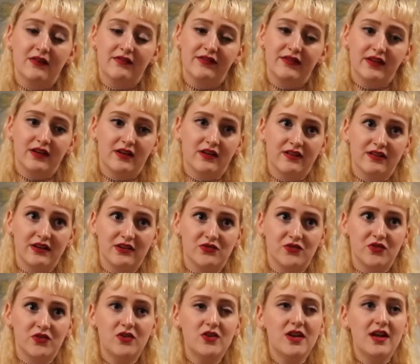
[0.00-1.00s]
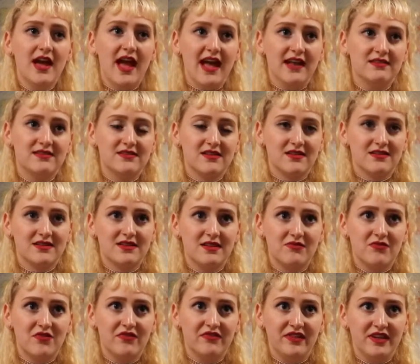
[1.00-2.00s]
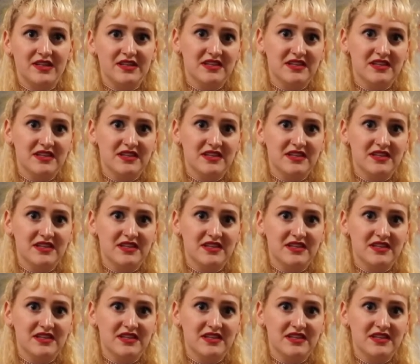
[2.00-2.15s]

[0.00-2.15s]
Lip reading: of the cathedral and saw some of the